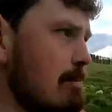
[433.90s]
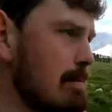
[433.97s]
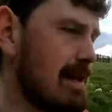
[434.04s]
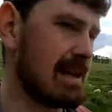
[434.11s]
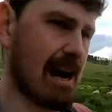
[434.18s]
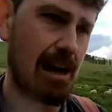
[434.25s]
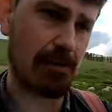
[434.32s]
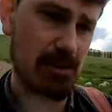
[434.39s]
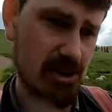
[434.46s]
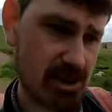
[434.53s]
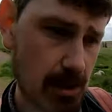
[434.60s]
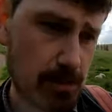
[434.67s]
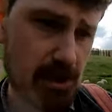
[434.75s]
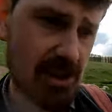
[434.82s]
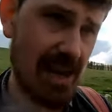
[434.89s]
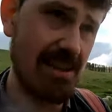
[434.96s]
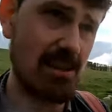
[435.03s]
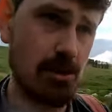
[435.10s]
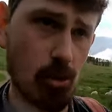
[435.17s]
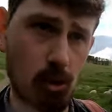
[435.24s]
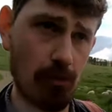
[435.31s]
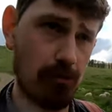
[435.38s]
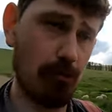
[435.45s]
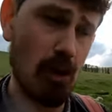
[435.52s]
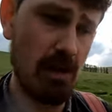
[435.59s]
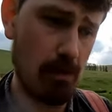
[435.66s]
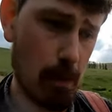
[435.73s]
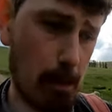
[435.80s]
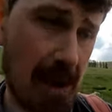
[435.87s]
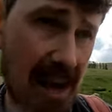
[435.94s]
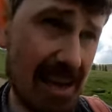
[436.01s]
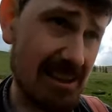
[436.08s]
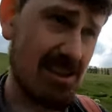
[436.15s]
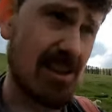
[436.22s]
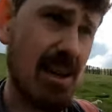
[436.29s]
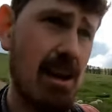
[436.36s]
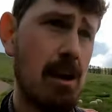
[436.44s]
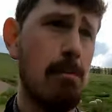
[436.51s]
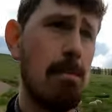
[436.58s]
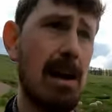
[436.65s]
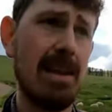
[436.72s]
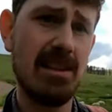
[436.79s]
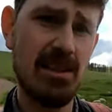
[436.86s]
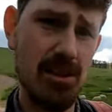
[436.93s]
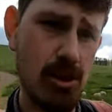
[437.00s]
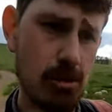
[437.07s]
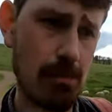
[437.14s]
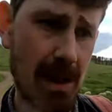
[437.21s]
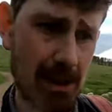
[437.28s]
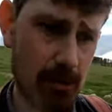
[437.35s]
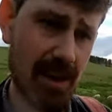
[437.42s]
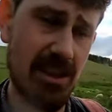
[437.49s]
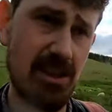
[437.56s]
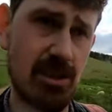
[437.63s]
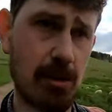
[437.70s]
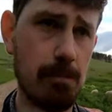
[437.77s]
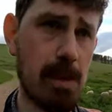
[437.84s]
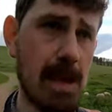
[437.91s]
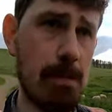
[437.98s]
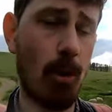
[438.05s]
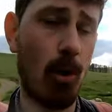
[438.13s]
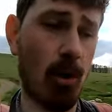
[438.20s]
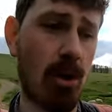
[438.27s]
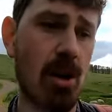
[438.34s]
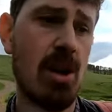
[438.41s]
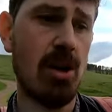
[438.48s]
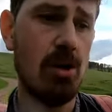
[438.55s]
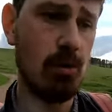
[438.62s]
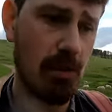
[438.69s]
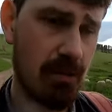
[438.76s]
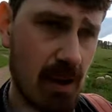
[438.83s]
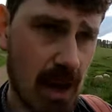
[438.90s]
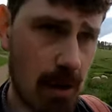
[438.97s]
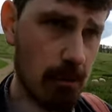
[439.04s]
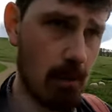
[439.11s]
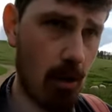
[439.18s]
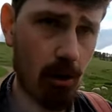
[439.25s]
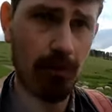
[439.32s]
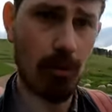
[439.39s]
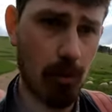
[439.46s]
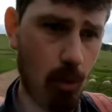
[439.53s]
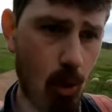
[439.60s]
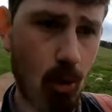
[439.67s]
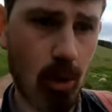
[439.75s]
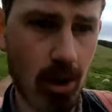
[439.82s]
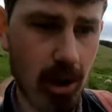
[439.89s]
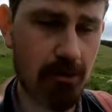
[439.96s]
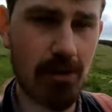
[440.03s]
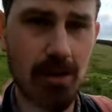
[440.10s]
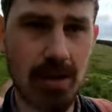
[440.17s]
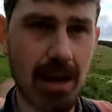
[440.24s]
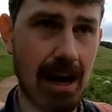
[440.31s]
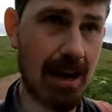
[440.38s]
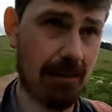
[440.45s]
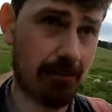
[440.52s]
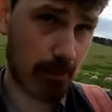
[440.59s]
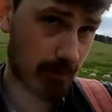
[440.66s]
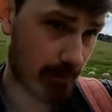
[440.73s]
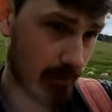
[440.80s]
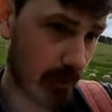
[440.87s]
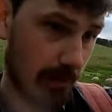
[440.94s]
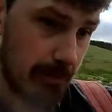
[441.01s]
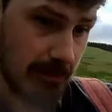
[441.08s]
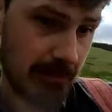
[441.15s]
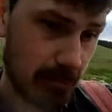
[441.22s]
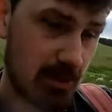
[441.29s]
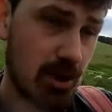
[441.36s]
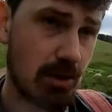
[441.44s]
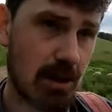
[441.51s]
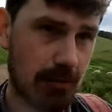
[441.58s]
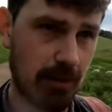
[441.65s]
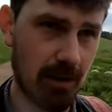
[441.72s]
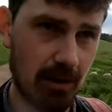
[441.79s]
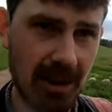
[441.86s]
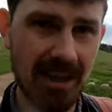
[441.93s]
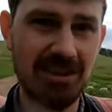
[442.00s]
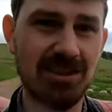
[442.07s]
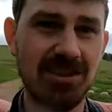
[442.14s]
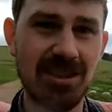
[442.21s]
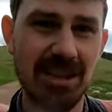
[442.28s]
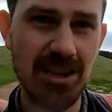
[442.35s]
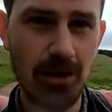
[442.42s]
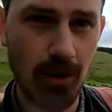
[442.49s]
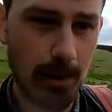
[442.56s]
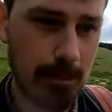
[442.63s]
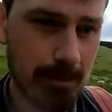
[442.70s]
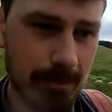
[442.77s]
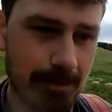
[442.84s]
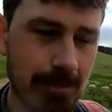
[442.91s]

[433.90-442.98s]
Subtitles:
being either subjugated or fully replaced by this new migration of people who have come from all over, from two different locations in Europe.